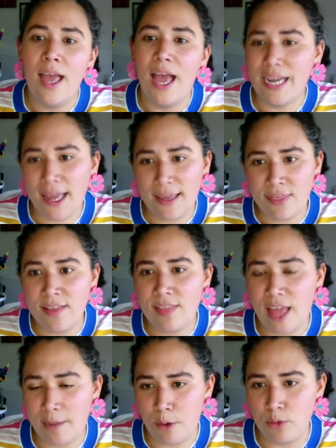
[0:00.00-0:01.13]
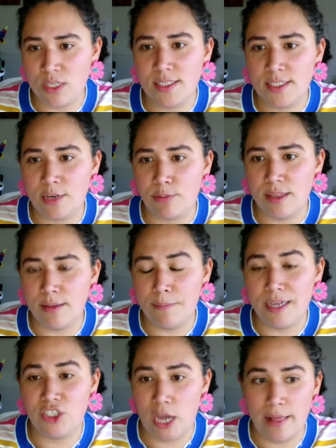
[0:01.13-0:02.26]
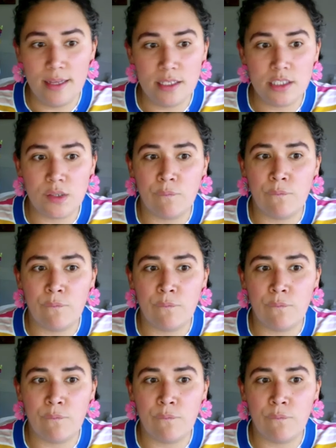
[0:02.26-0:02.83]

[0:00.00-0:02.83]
And I think that poses a really big challenge